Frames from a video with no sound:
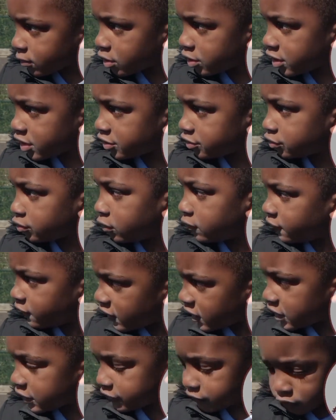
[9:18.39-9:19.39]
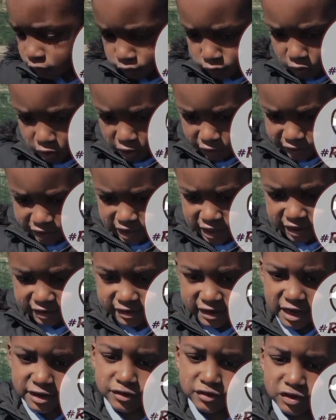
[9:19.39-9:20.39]
one is your favorite one.
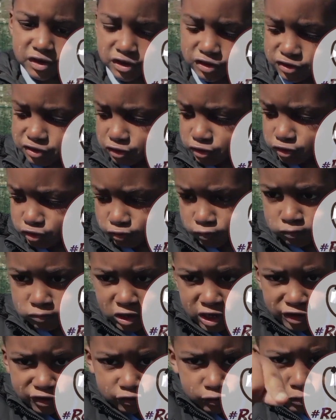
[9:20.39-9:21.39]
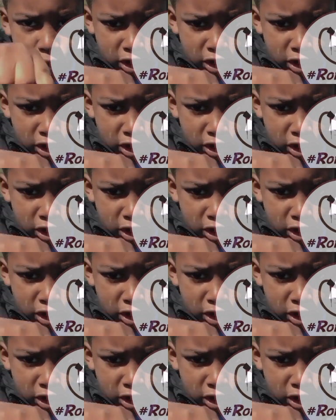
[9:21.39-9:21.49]
Then you can choose which